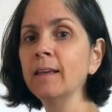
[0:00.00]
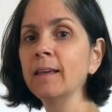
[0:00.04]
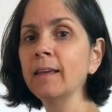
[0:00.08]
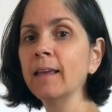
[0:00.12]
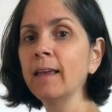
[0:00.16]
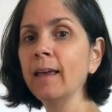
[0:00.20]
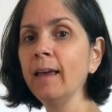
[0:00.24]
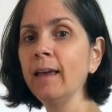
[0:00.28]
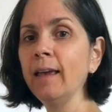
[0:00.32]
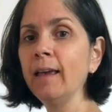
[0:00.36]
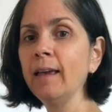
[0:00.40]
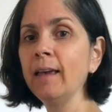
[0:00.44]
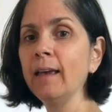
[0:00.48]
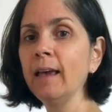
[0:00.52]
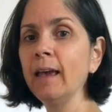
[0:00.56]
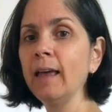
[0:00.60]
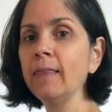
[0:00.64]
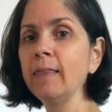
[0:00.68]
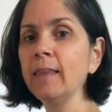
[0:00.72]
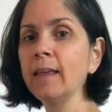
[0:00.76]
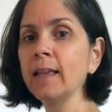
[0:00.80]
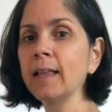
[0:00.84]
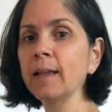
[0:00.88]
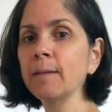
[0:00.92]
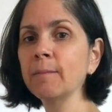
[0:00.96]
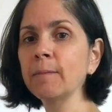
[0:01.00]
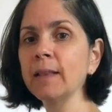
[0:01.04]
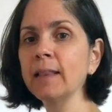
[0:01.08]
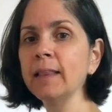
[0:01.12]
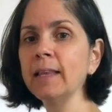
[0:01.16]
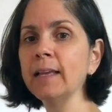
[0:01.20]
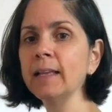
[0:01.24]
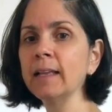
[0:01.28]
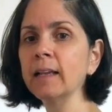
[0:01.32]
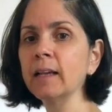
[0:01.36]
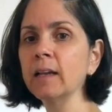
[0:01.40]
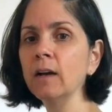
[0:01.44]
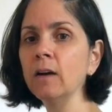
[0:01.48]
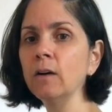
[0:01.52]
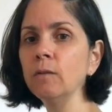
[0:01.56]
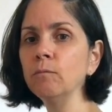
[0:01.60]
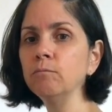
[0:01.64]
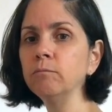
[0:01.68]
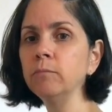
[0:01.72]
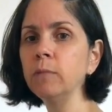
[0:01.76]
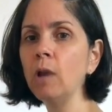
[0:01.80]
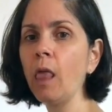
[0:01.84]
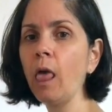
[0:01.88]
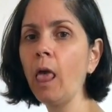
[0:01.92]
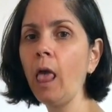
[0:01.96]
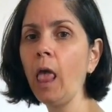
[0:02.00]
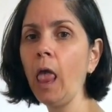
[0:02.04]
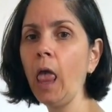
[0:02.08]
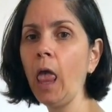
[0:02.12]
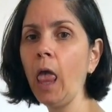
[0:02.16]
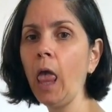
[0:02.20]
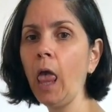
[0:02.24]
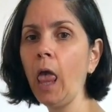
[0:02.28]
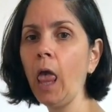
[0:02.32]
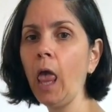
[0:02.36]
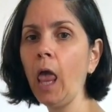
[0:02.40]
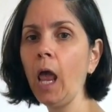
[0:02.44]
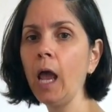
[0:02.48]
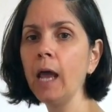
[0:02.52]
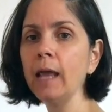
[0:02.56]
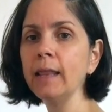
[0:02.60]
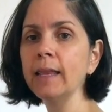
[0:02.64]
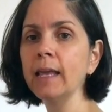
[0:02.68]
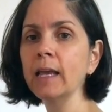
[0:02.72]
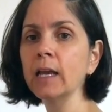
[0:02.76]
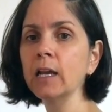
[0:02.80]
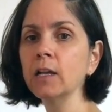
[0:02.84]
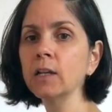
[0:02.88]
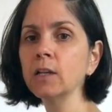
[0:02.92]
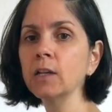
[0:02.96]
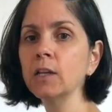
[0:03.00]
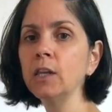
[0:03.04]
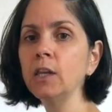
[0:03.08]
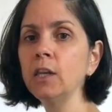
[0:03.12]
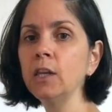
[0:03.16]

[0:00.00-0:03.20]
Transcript: Okay, and then I'm going to let it go. Blah, and then I'm going to